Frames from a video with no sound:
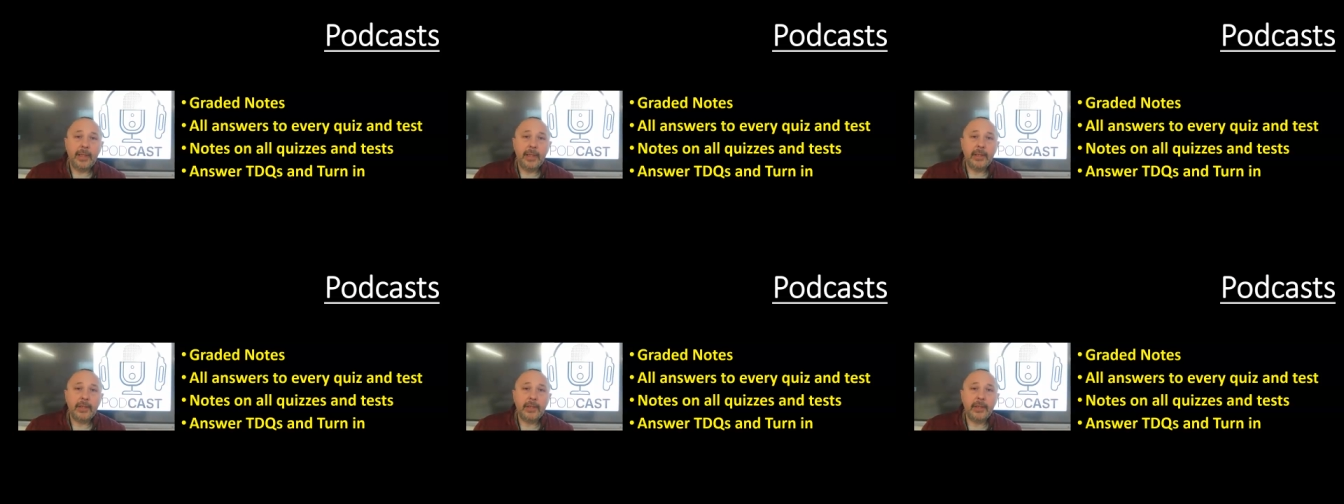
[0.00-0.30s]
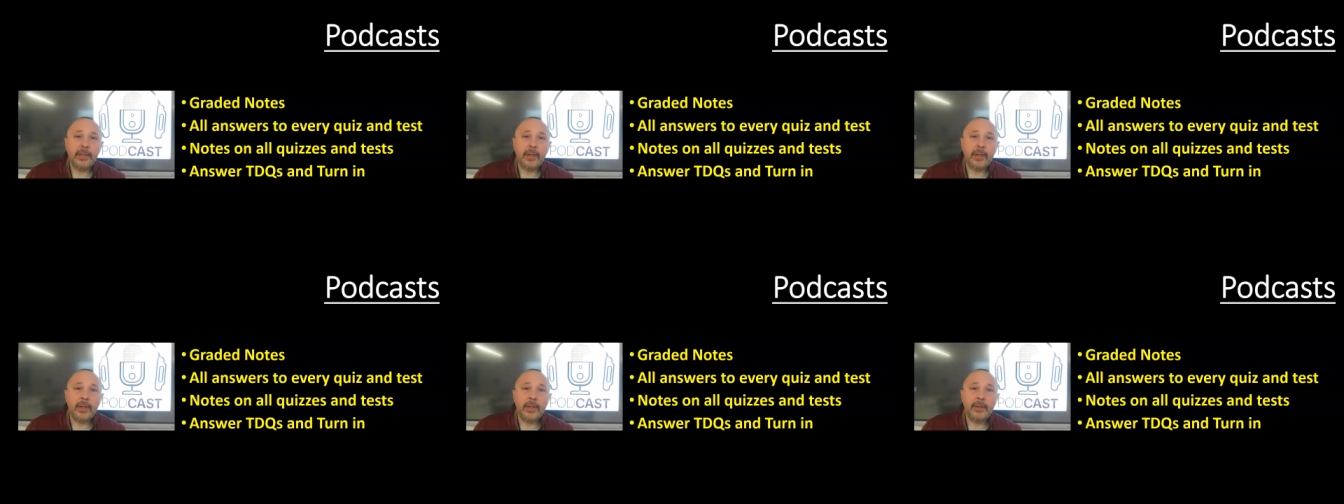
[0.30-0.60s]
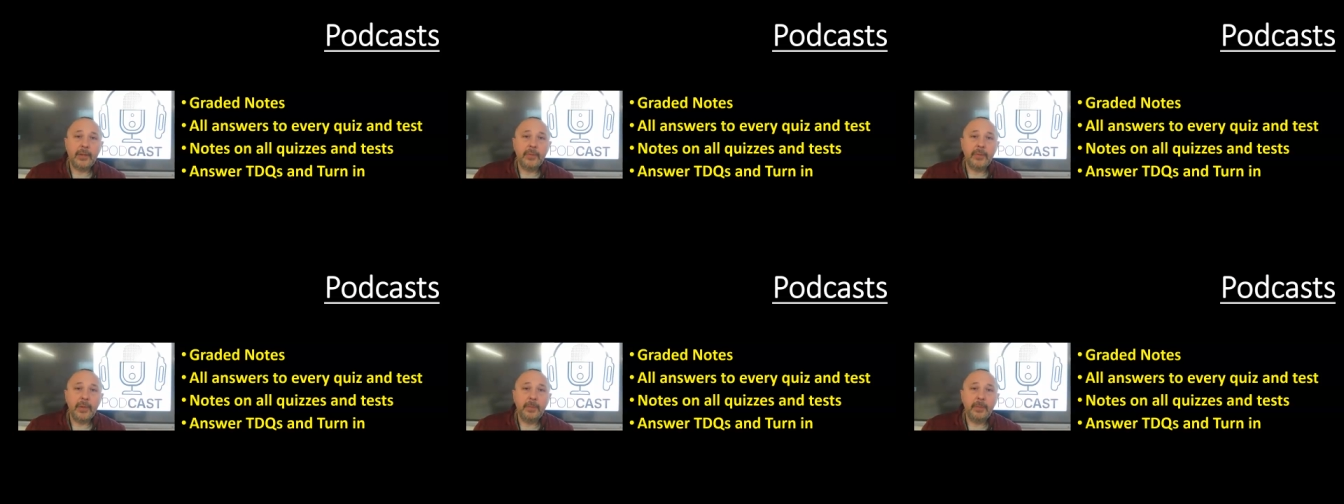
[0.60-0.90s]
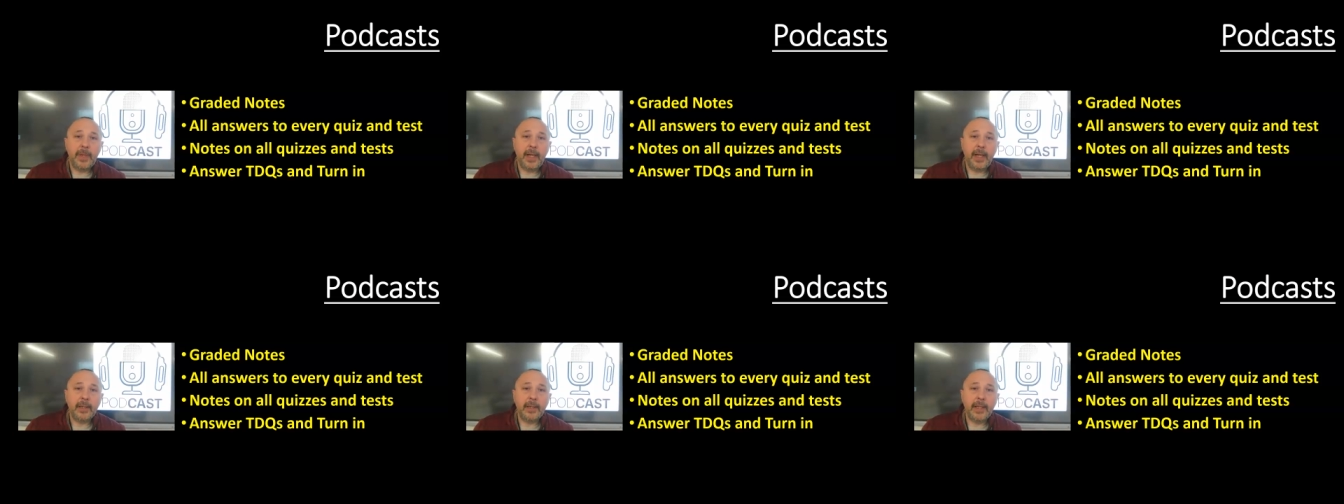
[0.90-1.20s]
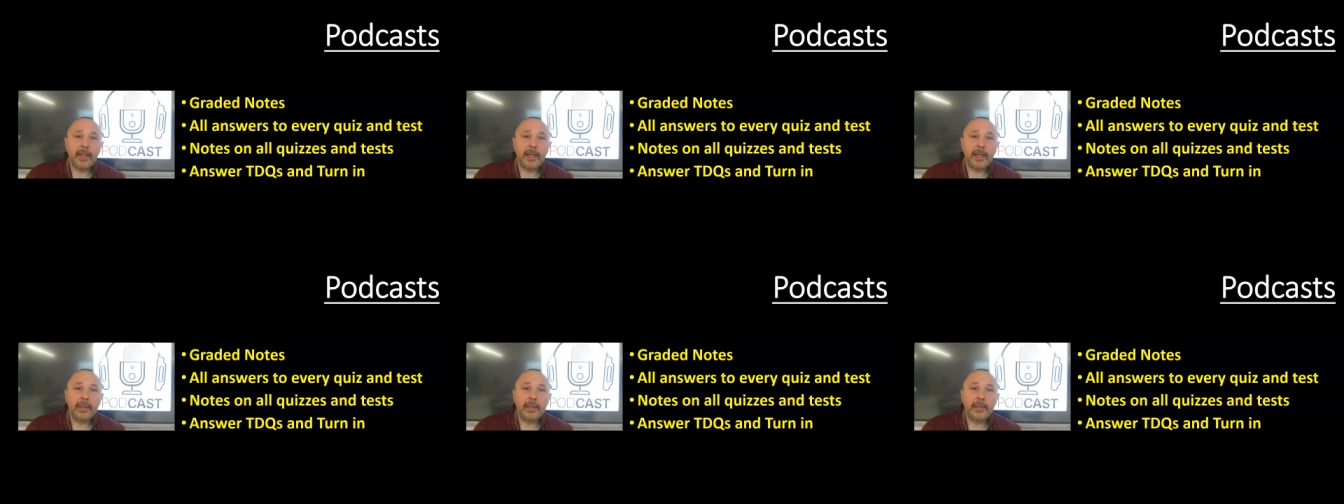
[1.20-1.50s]
get started with
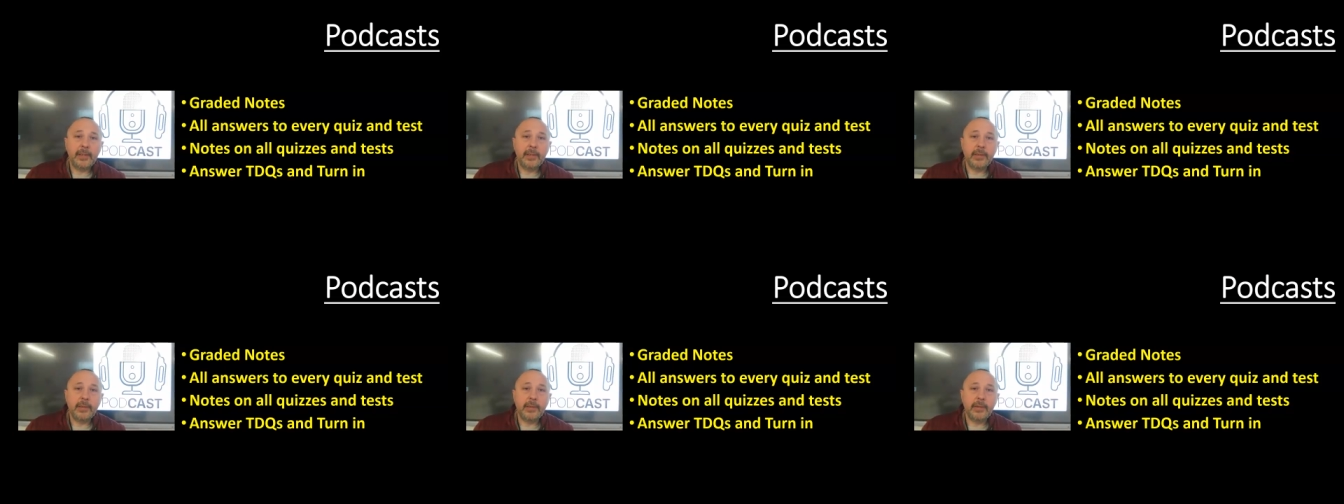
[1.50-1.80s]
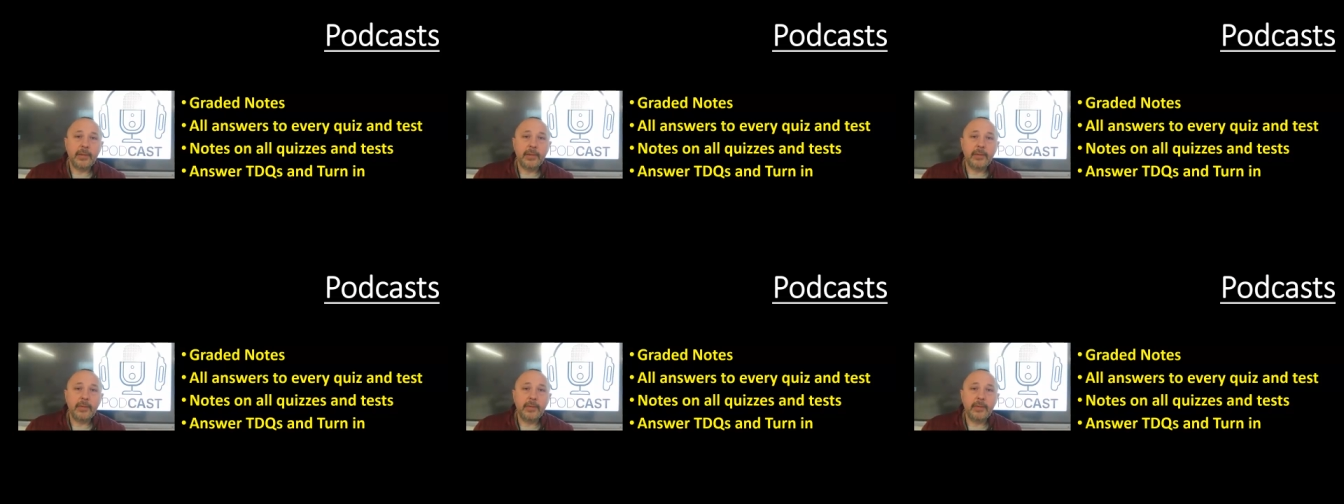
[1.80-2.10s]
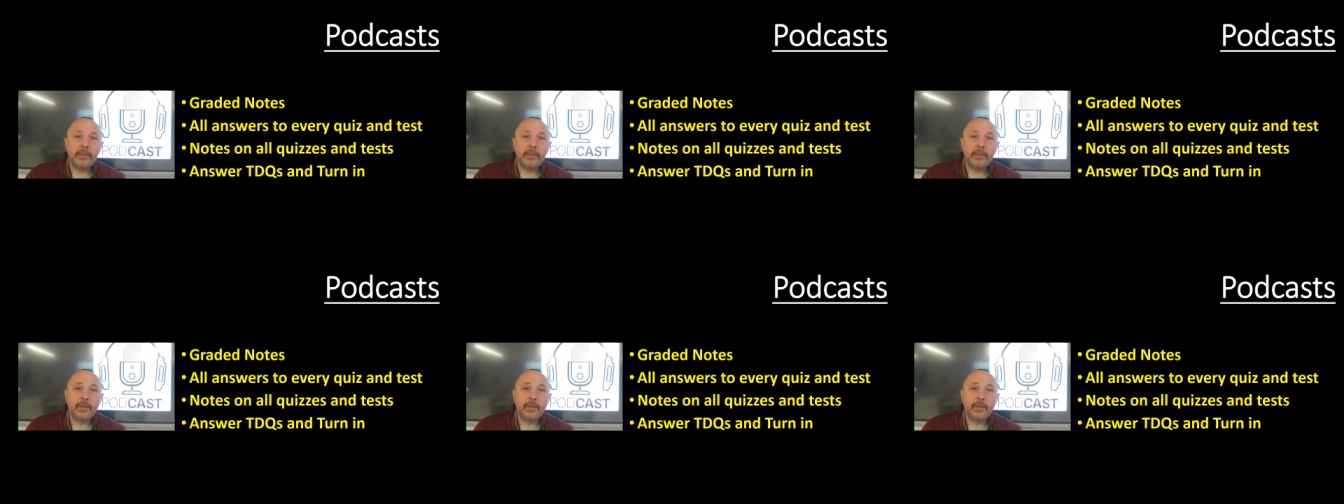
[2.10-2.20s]
podcasts.